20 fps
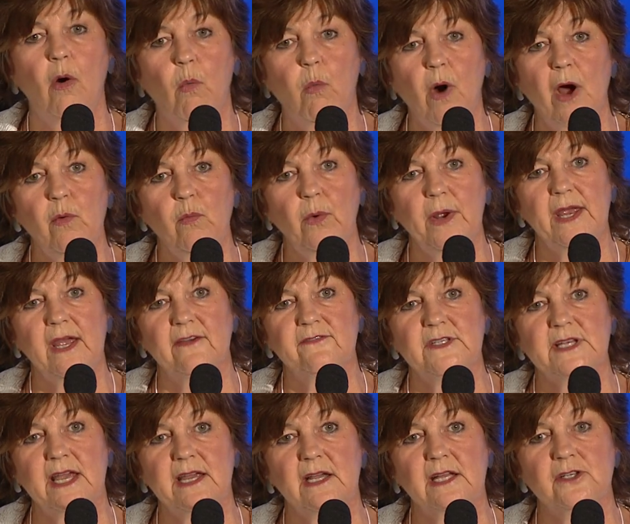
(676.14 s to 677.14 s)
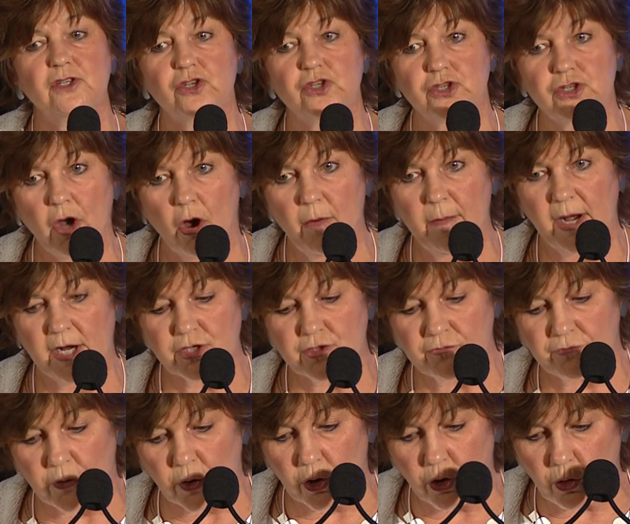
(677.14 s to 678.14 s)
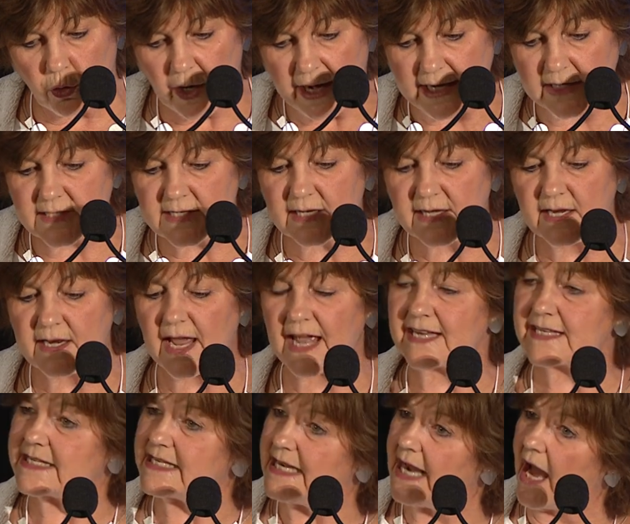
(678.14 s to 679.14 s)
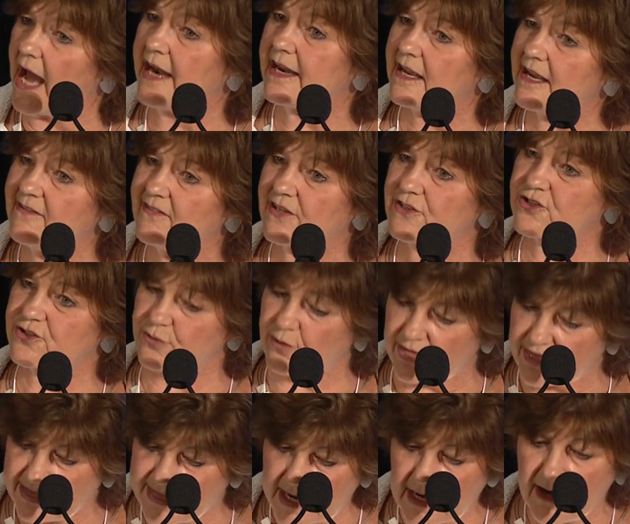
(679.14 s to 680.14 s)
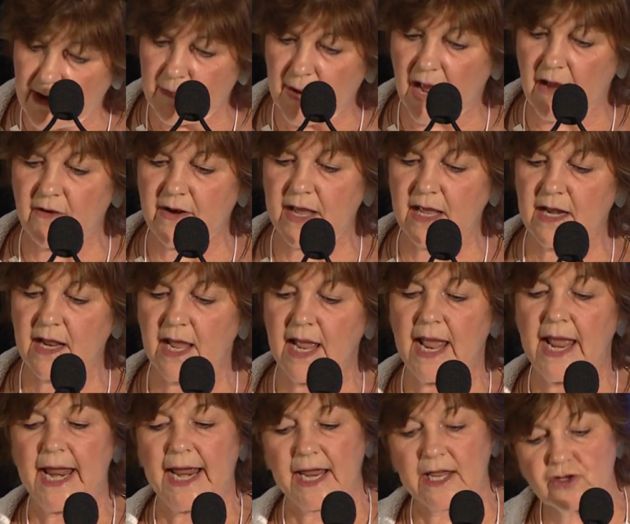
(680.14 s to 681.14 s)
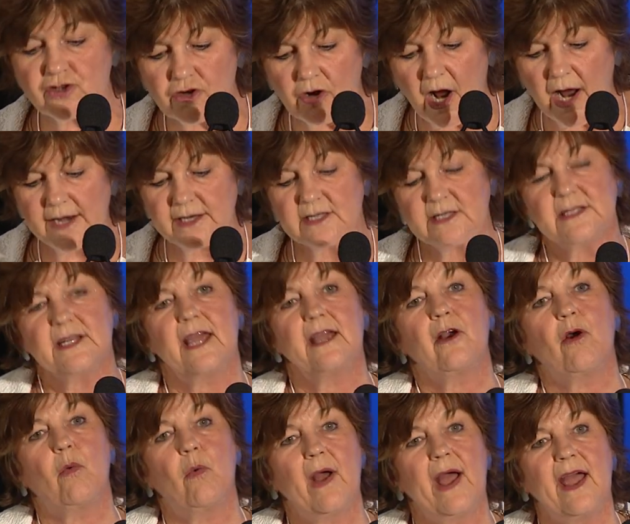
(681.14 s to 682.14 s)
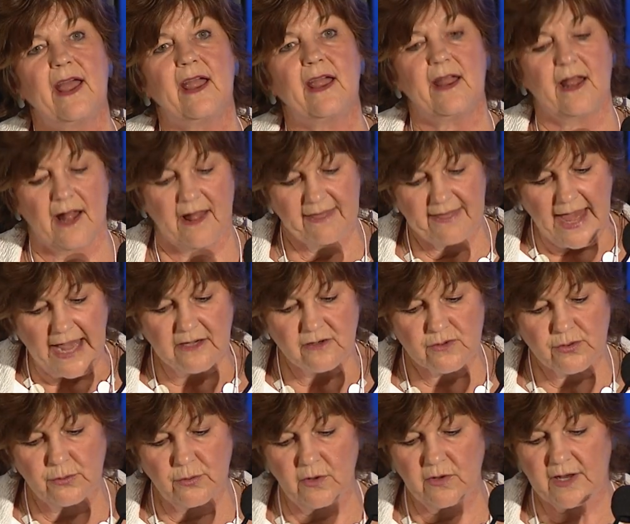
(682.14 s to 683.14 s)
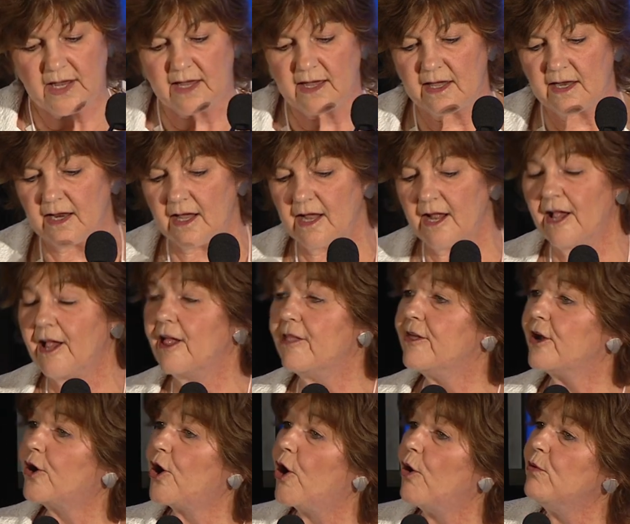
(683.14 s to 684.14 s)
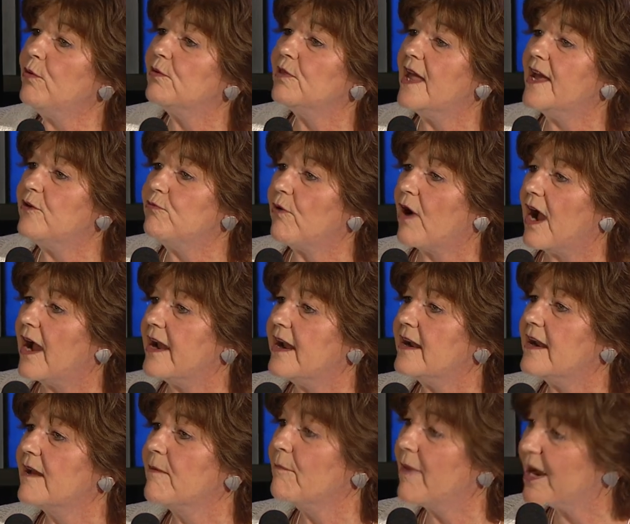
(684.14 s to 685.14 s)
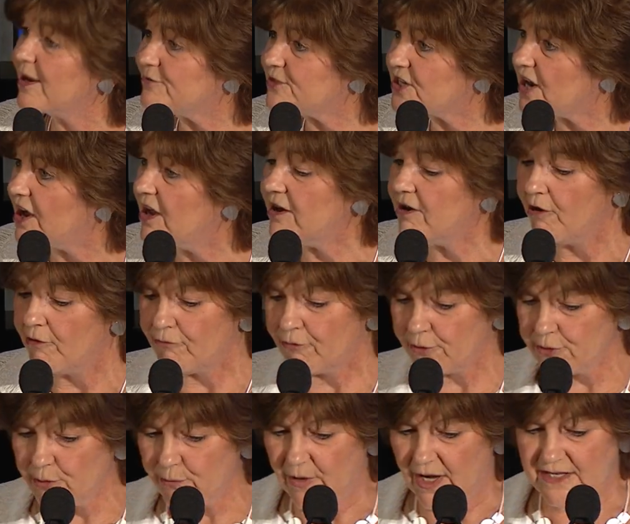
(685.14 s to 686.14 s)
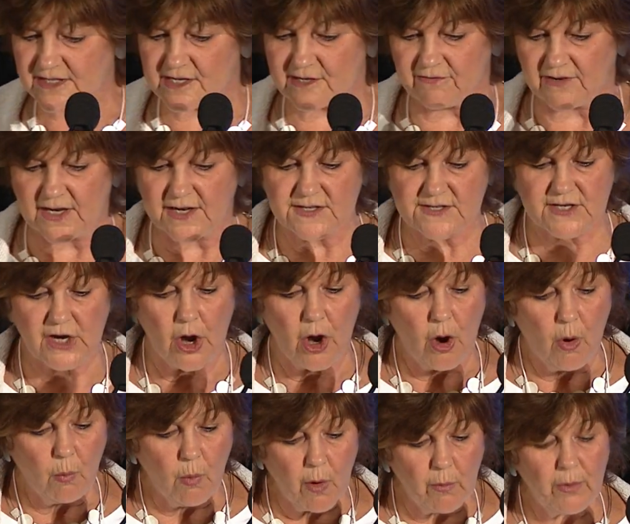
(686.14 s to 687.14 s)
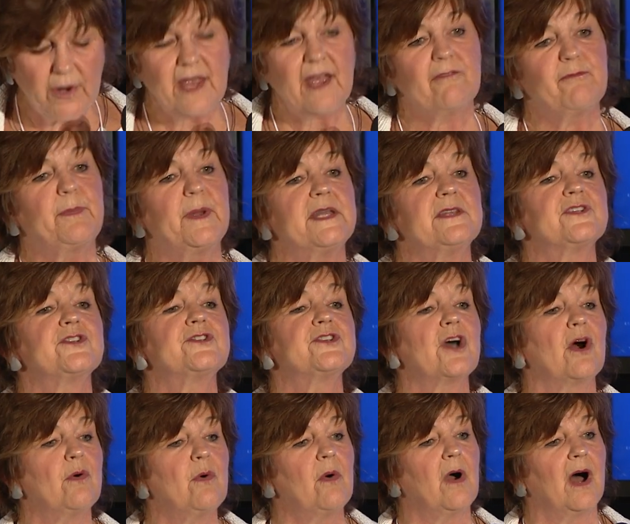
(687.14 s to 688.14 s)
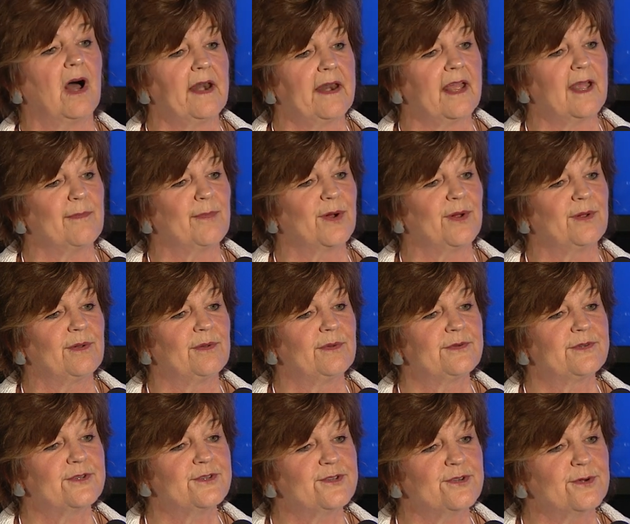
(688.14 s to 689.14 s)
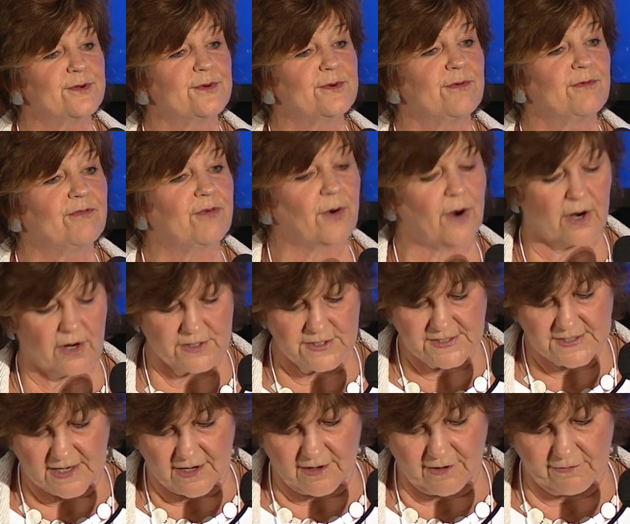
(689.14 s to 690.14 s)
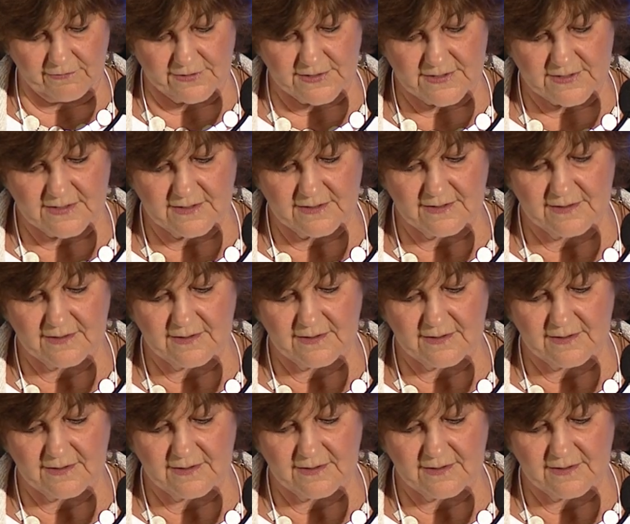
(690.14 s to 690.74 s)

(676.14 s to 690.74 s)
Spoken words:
one we have taken so much for granted as not even to think about it, in trying to take away that toolkit, the Koch-led right may have done for the rest of us what we have been so unable to do for ourselves.